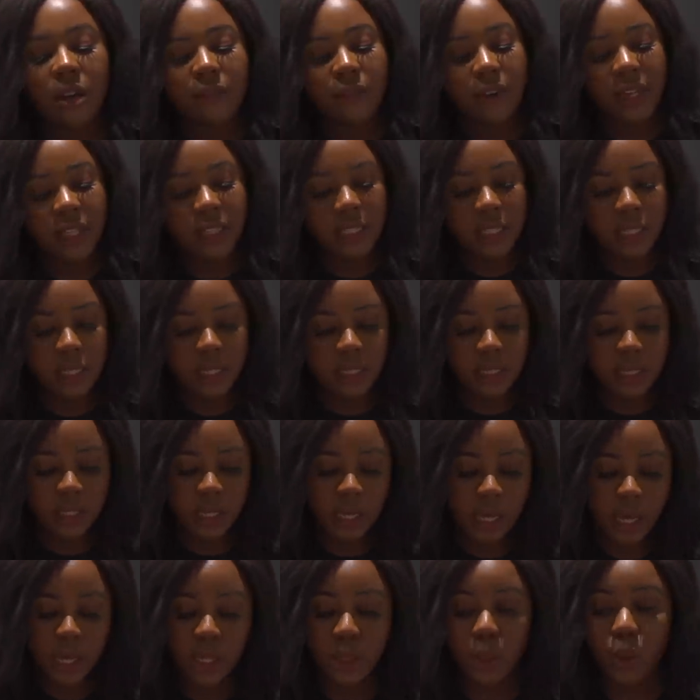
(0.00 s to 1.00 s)
fenty
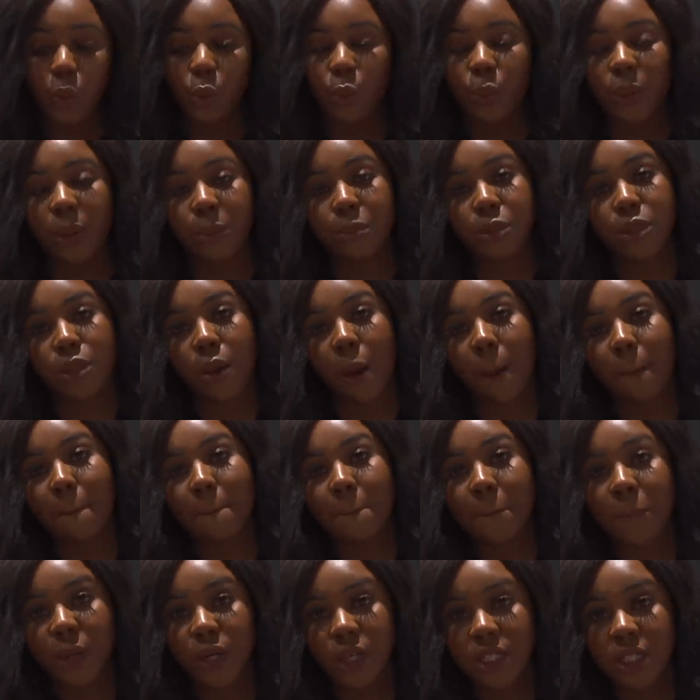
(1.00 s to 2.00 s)
skin the whipped
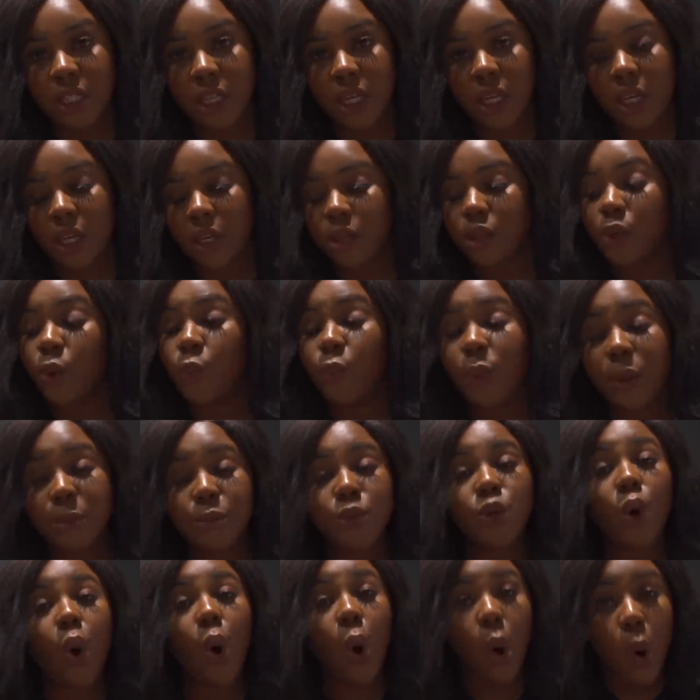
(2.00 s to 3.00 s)
body the
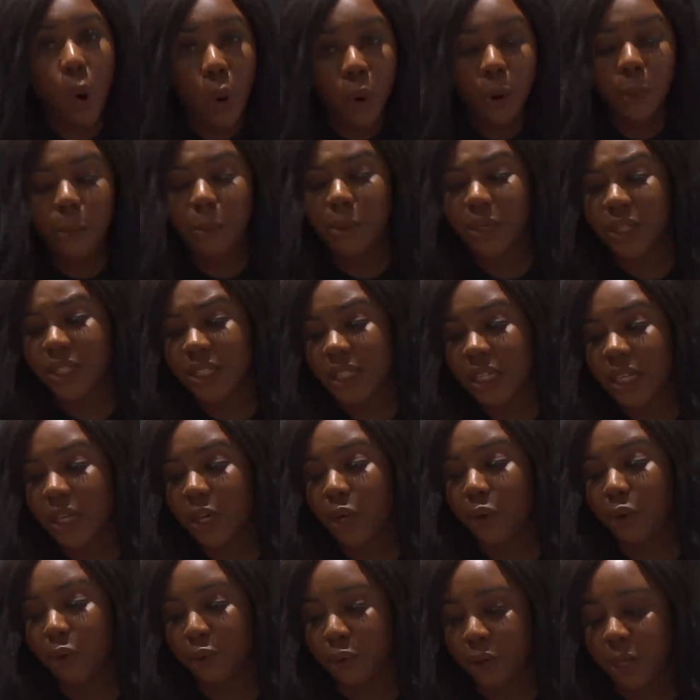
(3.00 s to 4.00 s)
whipped all body
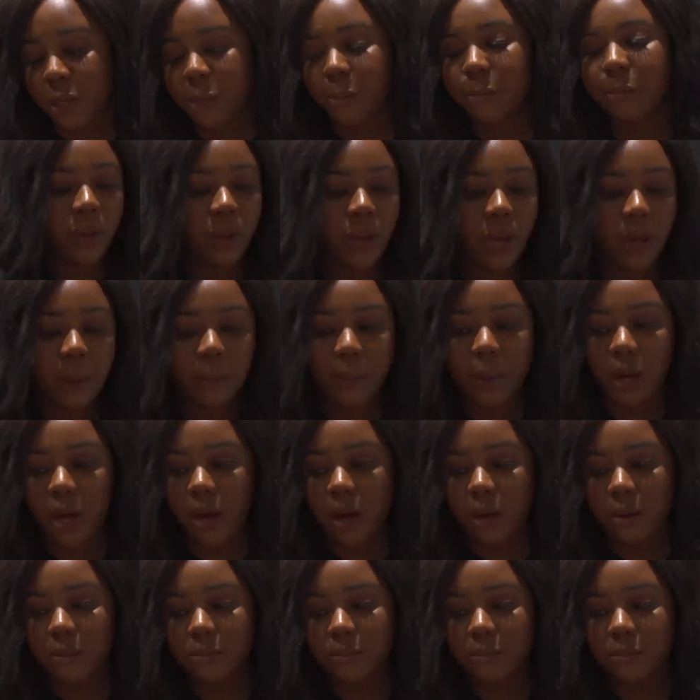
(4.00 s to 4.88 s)
cream yeah um,